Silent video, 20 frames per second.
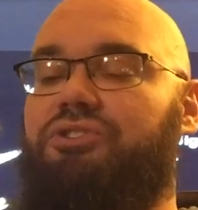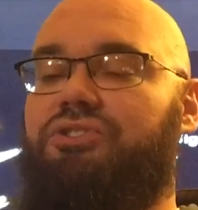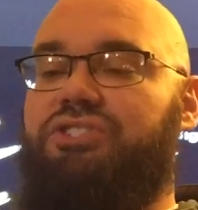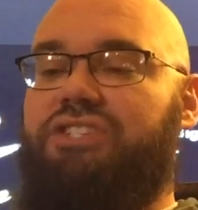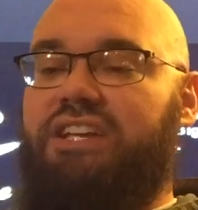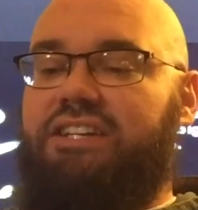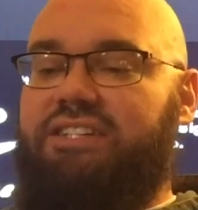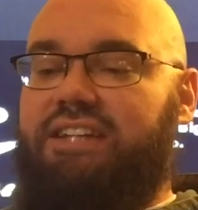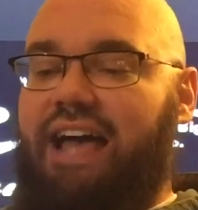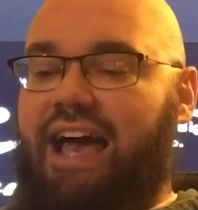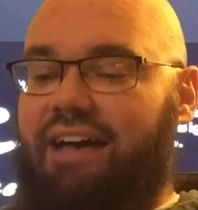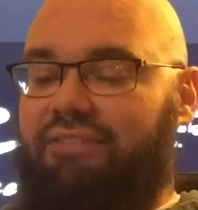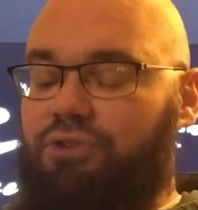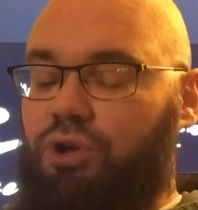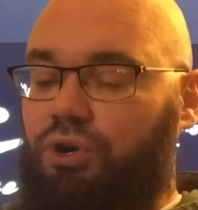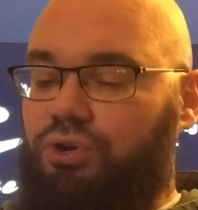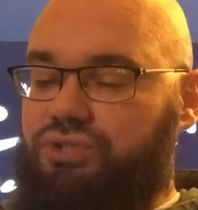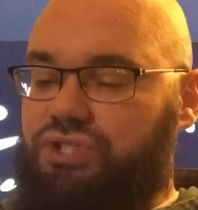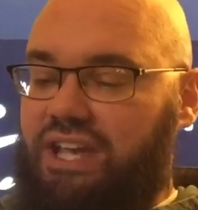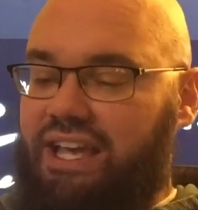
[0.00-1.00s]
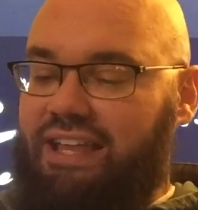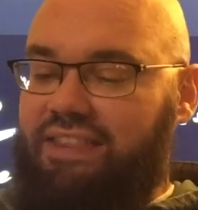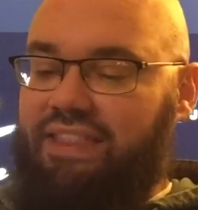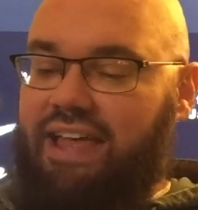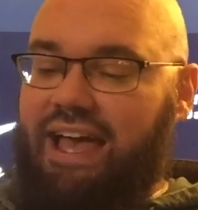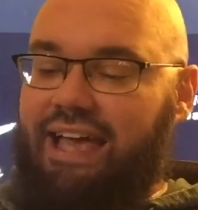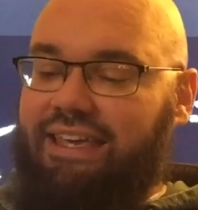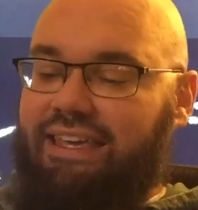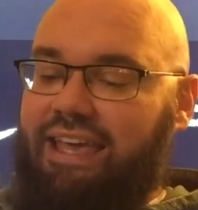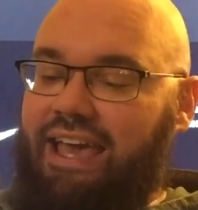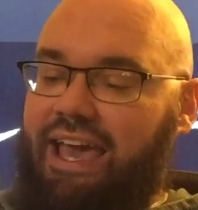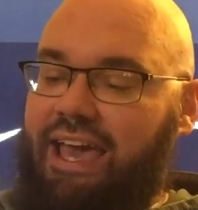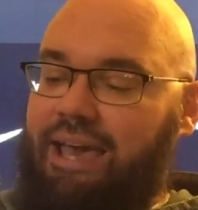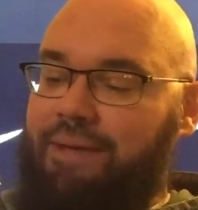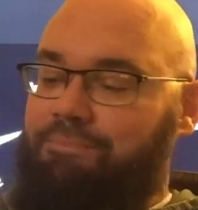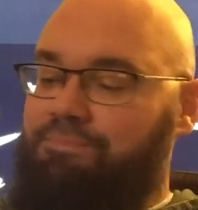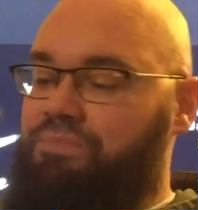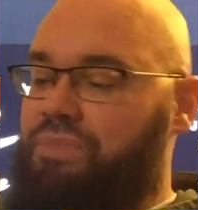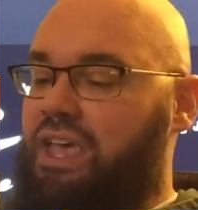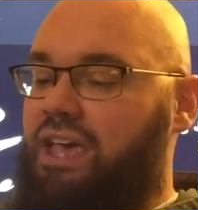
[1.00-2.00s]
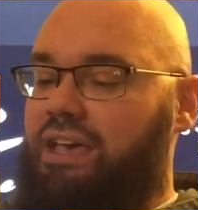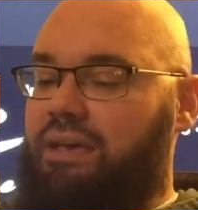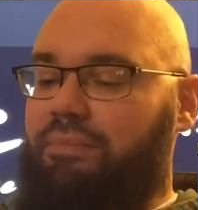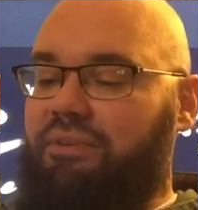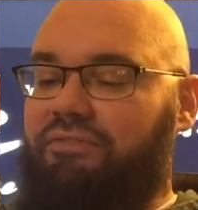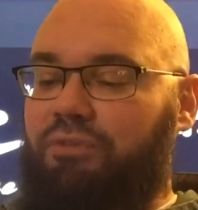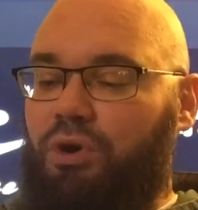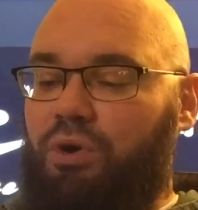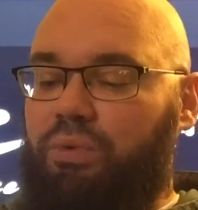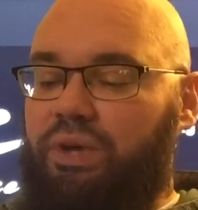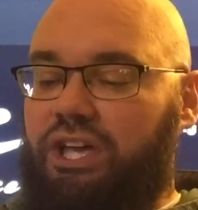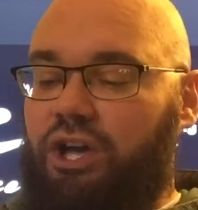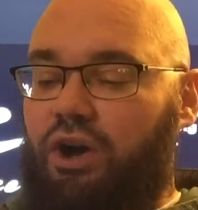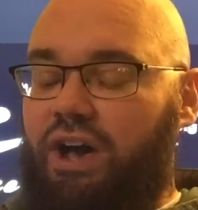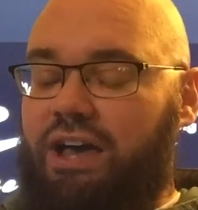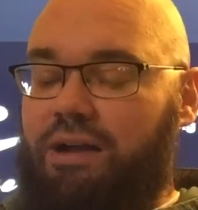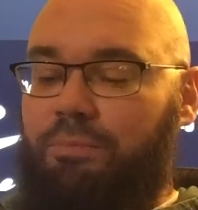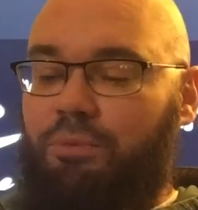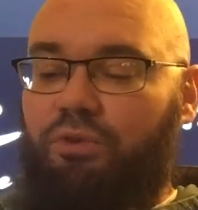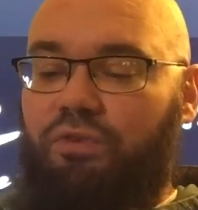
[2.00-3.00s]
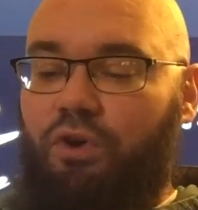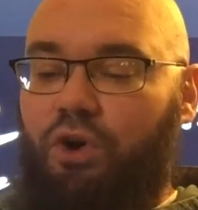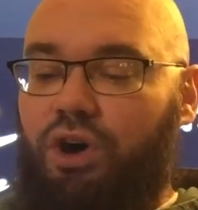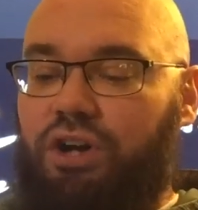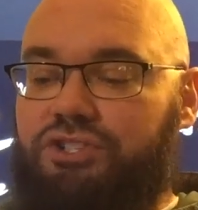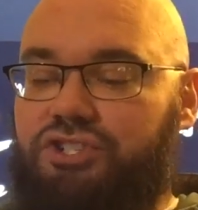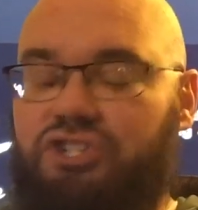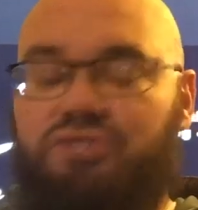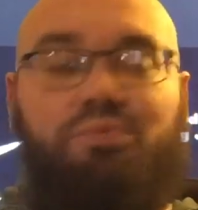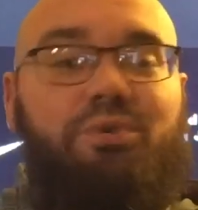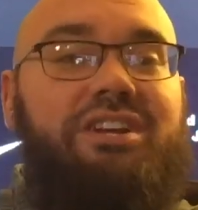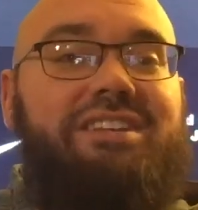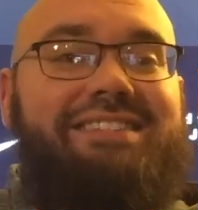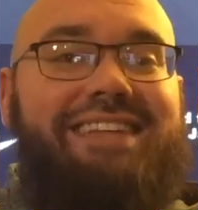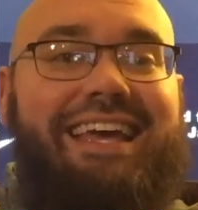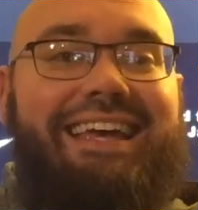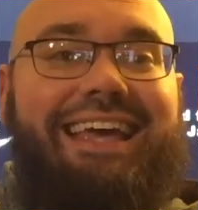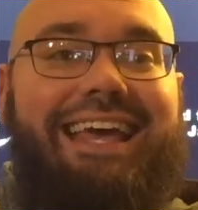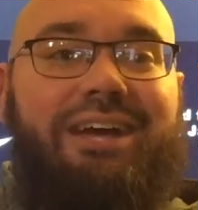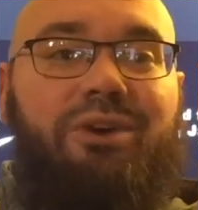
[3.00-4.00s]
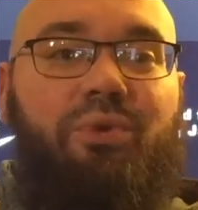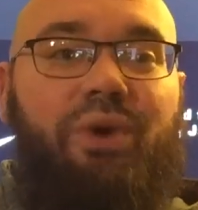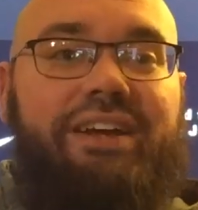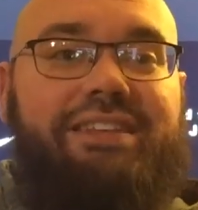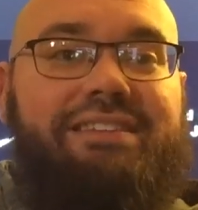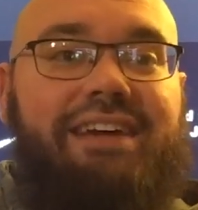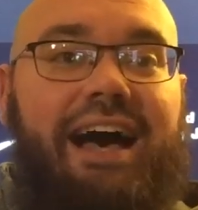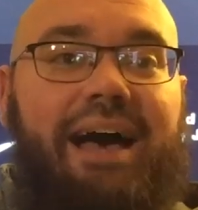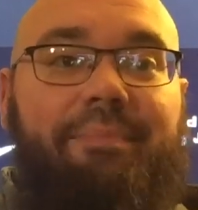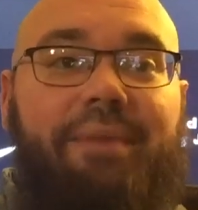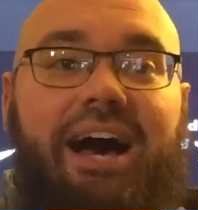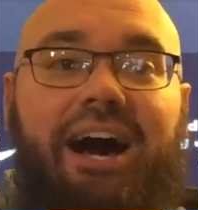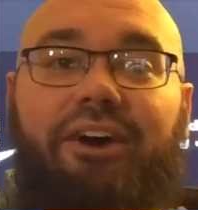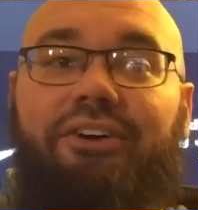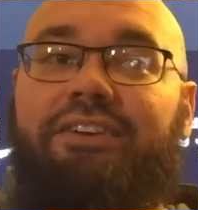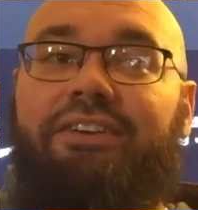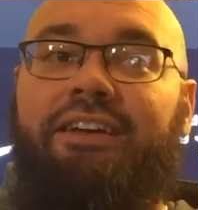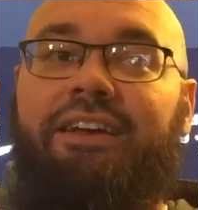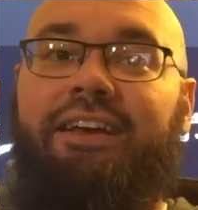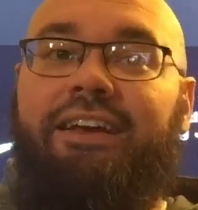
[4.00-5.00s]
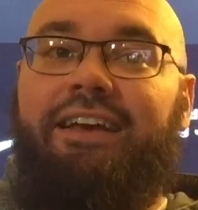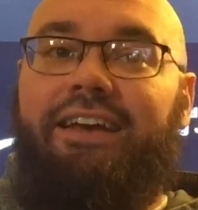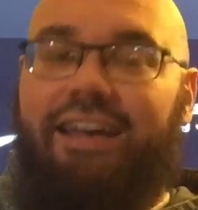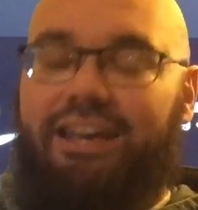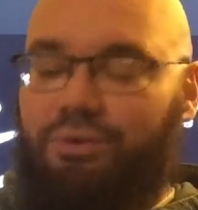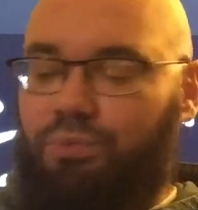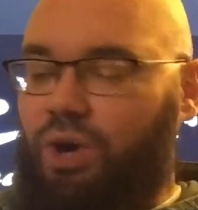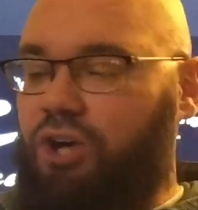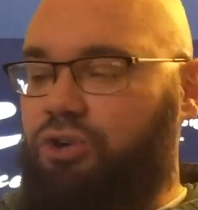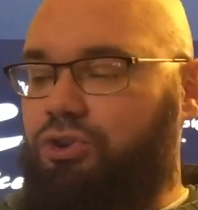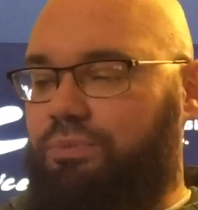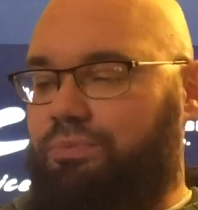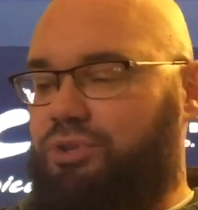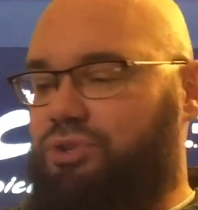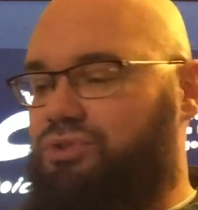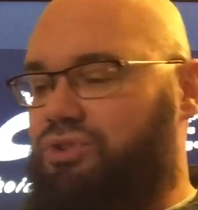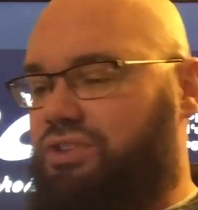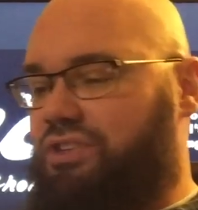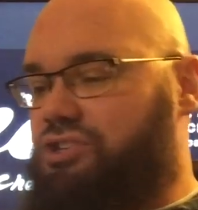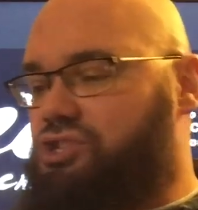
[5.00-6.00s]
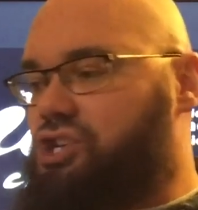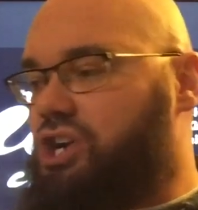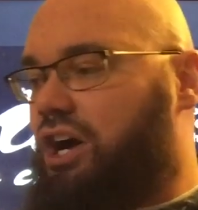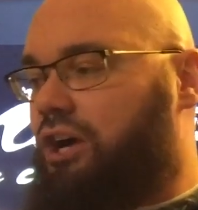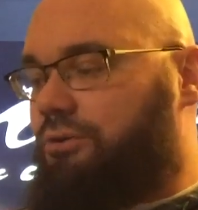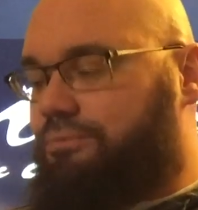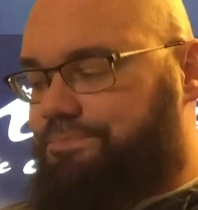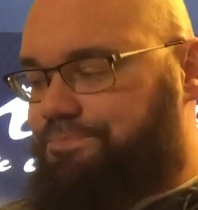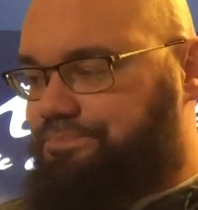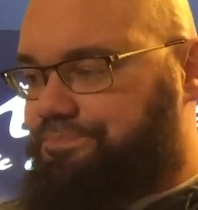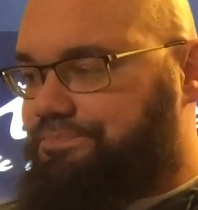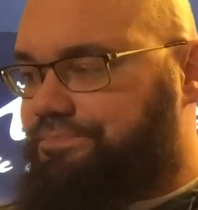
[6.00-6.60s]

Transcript: six and a half goals in that game. And before we go ahead and move on, just want to take a quick timeout and welcome you to the show.